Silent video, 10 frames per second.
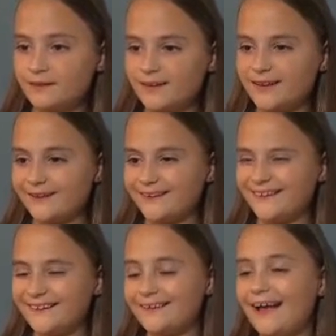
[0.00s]

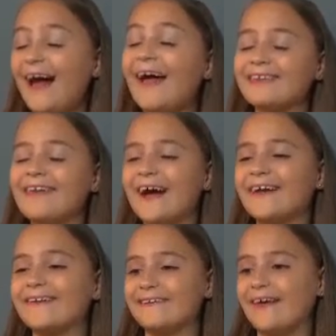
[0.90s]

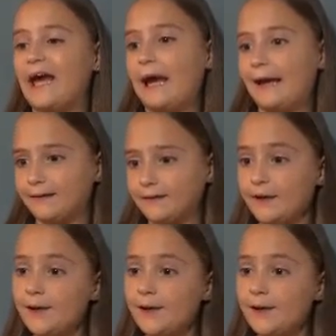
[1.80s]
I'd like that.